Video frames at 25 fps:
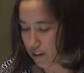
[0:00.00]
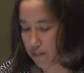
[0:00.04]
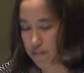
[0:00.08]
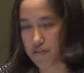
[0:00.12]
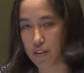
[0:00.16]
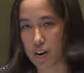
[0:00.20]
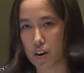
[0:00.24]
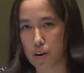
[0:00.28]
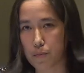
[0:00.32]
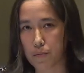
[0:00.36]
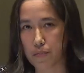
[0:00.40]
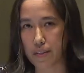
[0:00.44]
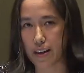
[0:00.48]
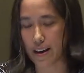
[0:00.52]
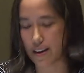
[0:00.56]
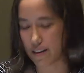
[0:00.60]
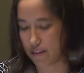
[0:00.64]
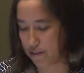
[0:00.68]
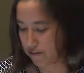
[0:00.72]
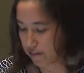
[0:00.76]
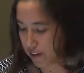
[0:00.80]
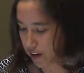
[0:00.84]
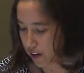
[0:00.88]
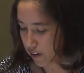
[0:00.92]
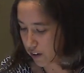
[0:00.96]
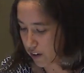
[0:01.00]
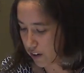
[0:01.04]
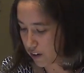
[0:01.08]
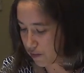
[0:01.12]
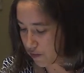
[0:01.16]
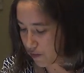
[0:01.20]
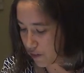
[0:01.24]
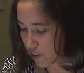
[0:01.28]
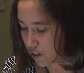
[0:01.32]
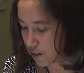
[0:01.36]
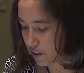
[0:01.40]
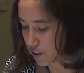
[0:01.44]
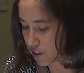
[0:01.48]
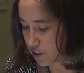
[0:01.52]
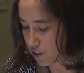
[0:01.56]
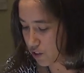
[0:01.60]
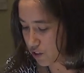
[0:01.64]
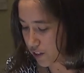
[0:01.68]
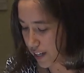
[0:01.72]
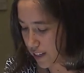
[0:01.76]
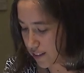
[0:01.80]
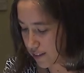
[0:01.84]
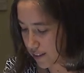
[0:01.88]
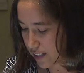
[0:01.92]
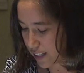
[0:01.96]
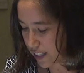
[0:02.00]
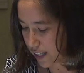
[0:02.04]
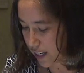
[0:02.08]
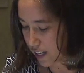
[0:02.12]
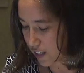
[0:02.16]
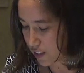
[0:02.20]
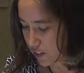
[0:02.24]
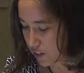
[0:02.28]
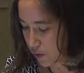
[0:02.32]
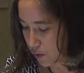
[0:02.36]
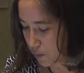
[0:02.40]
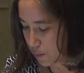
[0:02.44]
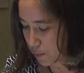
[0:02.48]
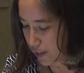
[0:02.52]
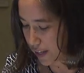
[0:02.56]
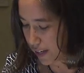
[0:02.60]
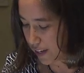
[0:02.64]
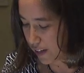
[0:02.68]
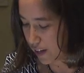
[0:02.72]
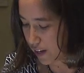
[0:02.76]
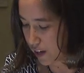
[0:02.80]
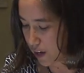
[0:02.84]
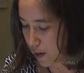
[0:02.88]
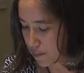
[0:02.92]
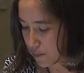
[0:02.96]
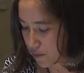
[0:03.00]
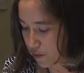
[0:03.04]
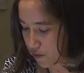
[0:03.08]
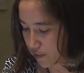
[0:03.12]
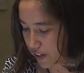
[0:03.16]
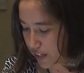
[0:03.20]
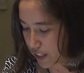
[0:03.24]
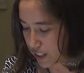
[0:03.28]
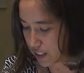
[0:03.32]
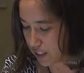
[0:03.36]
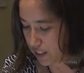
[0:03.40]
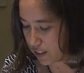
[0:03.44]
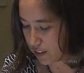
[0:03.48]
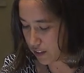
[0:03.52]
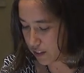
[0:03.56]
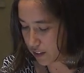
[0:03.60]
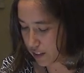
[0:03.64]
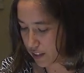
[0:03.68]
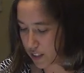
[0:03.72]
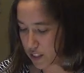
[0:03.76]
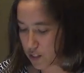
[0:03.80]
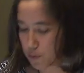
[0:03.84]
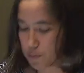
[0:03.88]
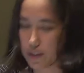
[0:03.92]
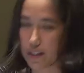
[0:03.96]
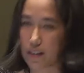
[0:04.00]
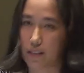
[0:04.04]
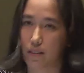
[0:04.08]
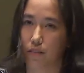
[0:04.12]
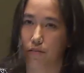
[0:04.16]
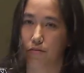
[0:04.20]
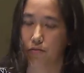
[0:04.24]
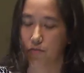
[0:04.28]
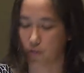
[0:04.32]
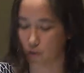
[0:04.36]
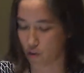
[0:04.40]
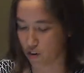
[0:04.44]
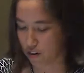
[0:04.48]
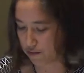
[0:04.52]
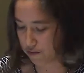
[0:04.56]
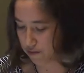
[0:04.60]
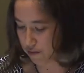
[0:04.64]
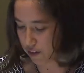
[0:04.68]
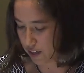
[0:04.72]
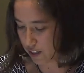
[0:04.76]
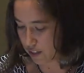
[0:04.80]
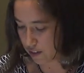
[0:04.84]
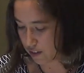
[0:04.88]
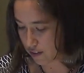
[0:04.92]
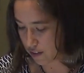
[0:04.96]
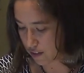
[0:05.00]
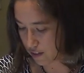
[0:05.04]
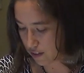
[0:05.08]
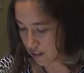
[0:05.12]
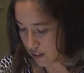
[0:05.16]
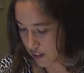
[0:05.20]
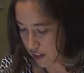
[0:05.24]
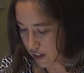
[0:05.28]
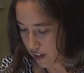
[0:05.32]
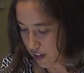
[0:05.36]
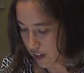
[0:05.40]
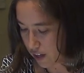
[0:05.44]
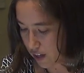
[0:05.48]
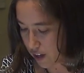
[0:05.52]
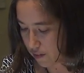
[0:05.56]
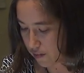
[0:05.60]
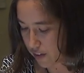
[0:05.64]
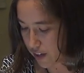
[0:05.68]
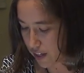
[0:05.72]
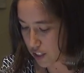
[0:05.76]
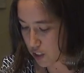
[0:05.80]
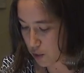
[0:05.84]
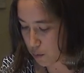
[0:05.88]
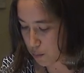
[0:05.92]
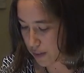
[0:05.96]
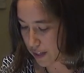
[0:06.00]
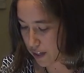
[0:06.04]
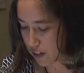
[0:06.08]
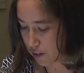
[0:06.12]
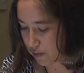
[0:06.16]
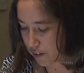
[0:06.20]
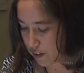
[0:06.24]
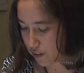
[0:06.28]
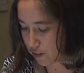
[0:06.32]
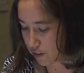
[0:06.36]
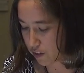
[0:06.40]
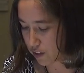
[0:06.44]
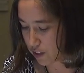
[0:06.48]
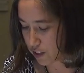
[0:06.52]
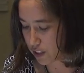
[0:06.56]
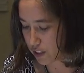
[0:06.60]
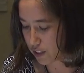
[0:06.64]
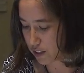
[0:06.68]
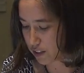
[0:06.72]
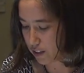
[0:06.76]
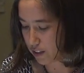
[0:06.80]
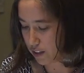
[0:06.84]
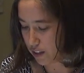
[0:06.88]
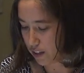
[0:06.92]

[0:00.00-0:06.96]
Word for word: From that very first transiting exoplanet observation, he's been at the forefront of exoplanet research,